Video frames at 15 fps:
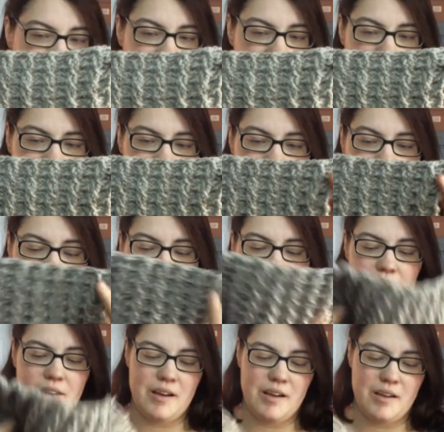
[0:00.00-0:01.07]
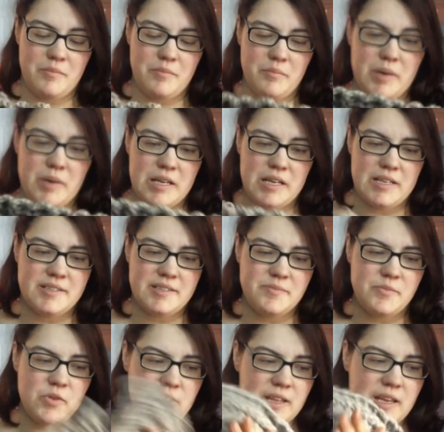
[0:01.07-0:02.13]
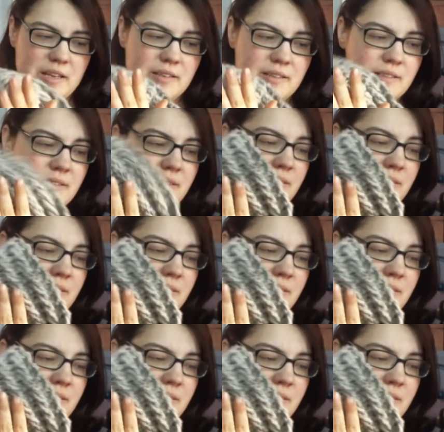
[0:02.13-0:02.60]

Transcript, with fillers: yet, um, but it's more than